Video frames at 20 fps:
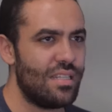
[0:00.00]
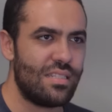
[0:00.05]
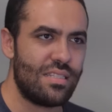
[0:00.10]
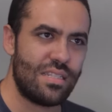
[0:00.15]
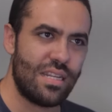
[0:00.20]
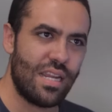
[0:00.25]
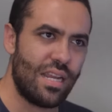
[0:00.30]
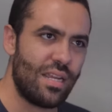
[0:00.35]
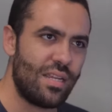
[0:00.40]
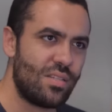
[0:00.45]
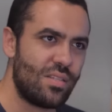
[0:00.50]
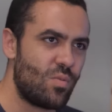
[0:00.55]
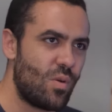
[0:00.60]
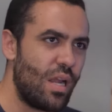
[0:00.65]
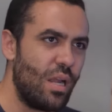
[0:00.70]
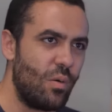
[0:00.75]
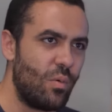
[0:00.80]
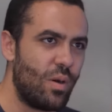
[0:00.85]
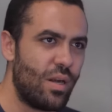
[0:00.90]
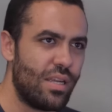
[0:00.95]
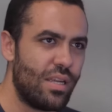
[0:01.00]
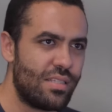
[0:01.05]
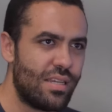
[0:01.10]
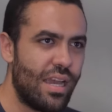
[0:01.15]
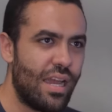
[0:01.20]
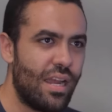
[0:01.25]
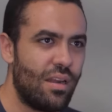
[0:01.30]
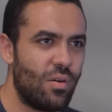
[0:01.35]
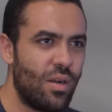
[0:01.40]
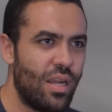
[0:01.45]
stays right where it's
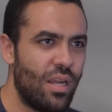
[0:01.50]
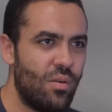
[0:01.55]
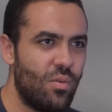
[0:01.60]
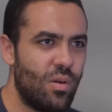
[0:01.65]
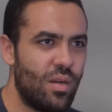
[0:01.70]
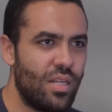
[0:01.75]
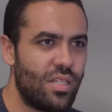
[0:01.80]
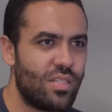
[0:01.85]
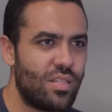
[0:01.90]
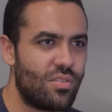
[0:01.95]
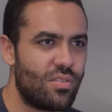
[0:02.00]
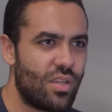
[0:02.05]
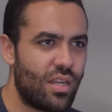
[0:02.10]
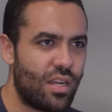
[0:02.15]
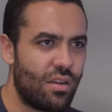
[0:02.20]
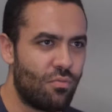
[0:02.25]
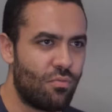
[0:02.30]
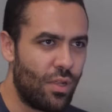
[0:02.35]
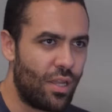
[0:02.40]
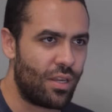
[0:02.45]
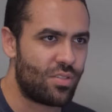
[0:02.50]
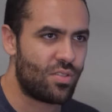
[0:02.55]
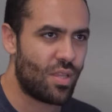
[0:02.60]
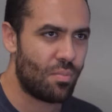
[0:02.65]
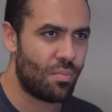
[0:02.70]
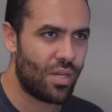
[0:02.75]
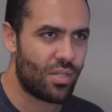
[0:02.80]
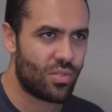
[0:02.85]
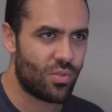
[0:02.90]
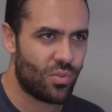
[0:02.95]
at, right where it's just like a flex of
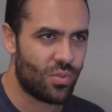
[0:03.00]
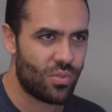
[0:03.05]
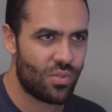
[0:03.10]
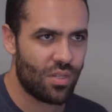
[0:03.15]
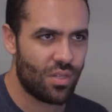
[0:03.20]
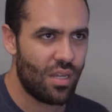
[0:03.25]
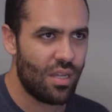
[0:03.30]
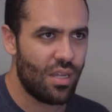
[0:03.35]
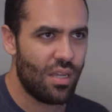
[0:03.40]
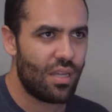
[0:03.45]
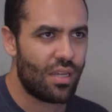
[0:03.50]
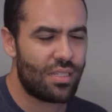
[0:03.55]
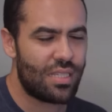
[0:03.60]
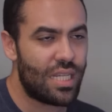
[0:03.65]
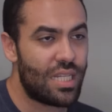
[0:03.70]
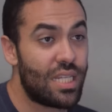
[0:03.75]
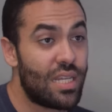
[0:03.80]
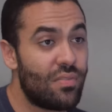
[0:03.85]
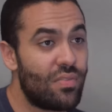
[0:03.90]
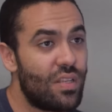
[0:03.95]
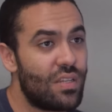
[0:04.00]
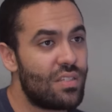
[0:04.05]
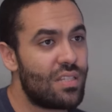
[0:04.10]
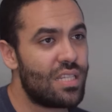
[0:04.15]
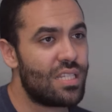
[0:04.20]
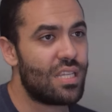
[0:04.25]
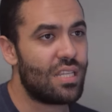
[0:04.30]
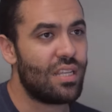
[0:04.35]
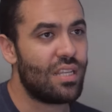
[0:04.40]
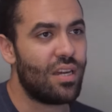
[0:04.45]
the muscles because ATF does
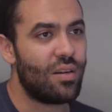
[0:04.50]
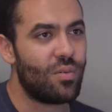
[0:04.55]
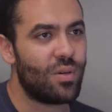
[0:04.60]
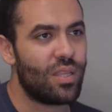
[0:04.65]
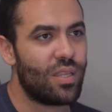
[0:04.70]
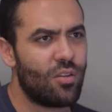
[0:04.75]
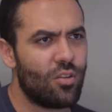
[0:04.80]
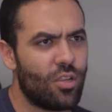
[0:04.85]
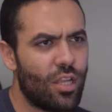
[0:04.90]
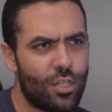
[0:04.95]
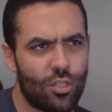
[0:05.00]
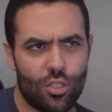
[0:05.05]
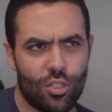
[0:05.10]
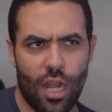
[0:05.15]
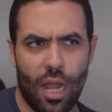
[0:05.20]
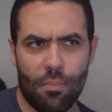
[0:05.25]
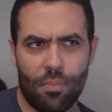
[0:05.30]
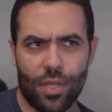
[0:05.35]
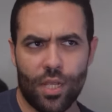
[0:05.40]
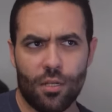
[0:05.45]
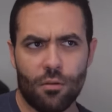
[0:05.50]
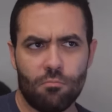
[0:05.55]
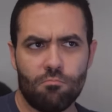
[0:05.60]
this a lot, where they're like, "Stop it."